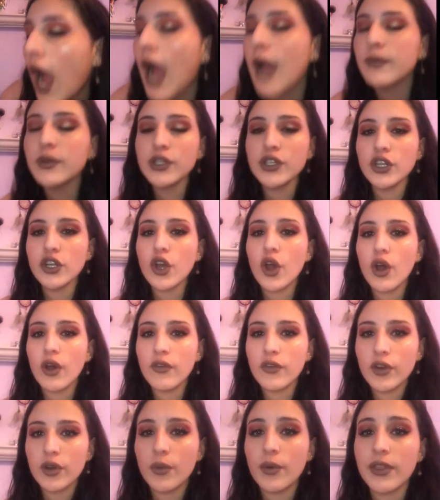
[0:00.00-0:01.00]
I'm just going to go
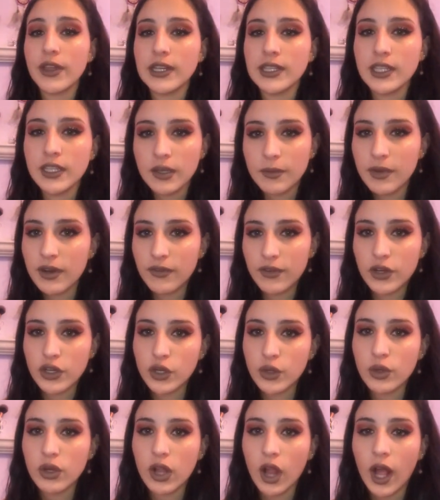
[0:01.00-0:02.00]
over it with a little bit of a
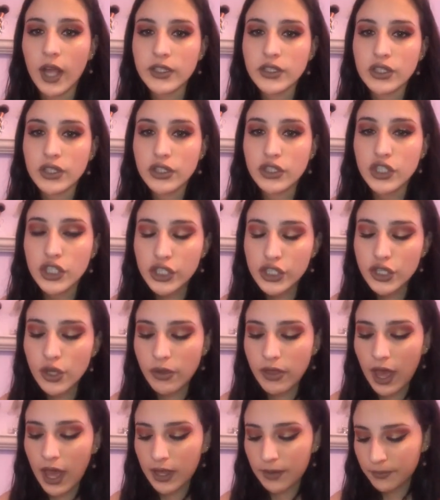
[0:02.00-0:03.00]
new gloss, just so
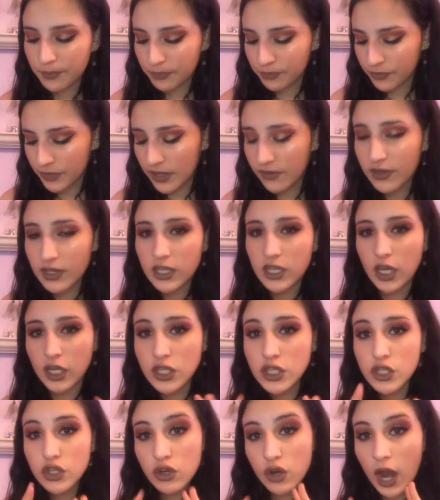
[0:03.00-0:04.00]
that if it
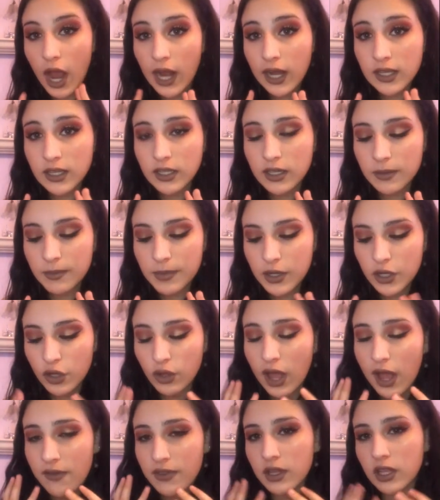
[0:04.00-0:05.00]
does crack a little bit,
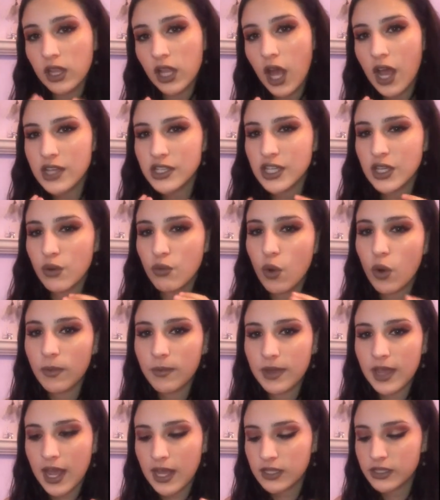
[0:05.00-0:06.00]
you'll have the gloss and it
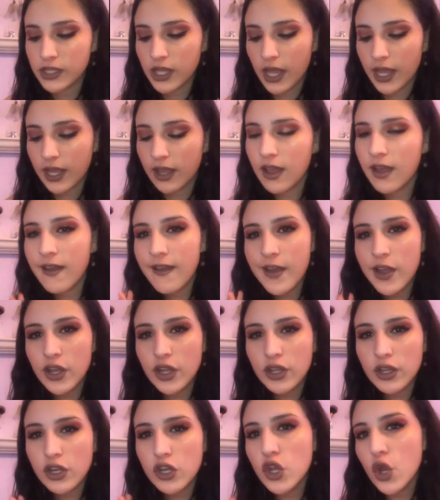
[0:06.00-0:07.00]
won't be as like
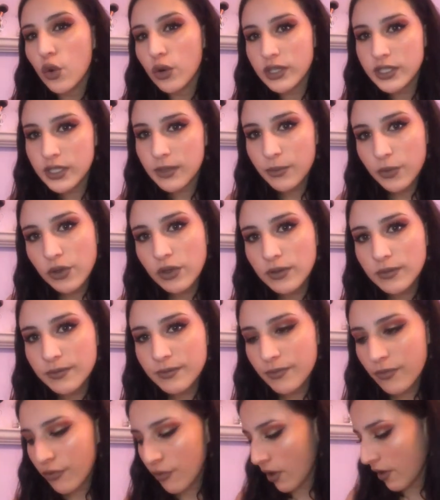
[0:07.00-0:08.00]
noticeable
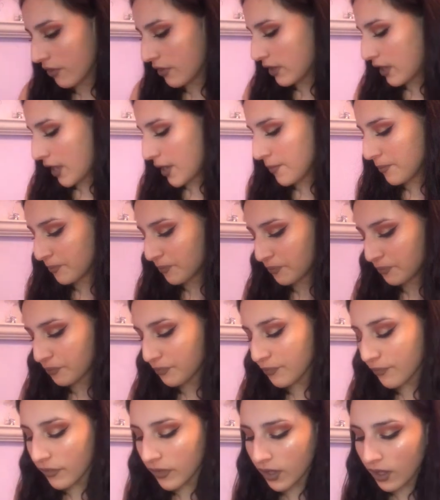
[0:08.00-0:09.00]
throughout the day.
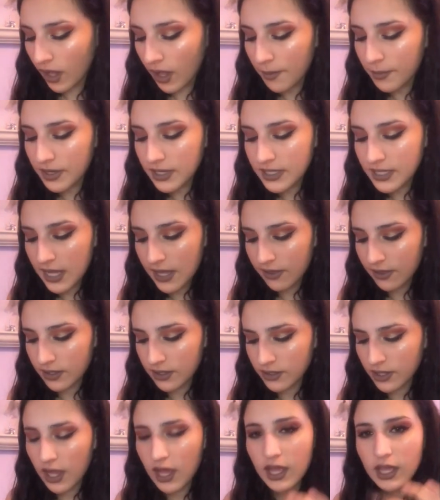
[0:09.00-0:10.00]
I'm going to take
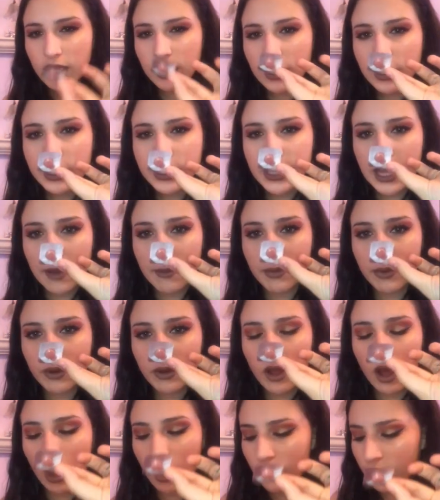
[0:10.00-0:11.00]
this, a little
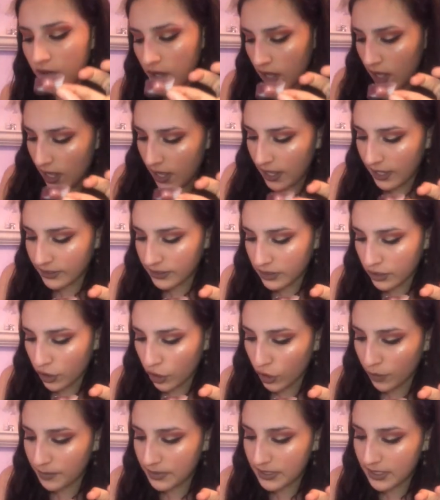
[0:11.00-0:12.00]
sample of, it's an
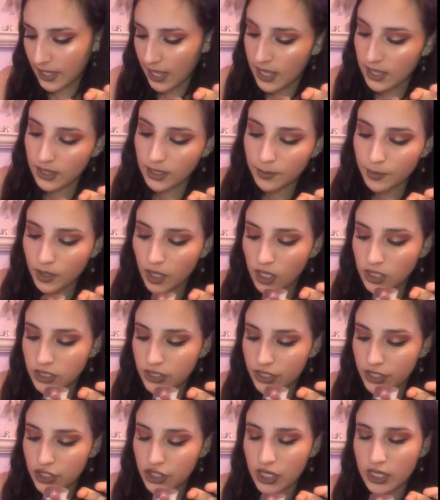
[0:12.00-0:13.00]
Urban Decay lip gloss
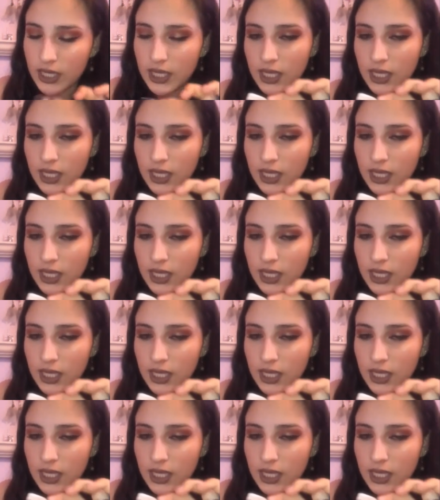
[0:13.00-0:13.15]
in the shade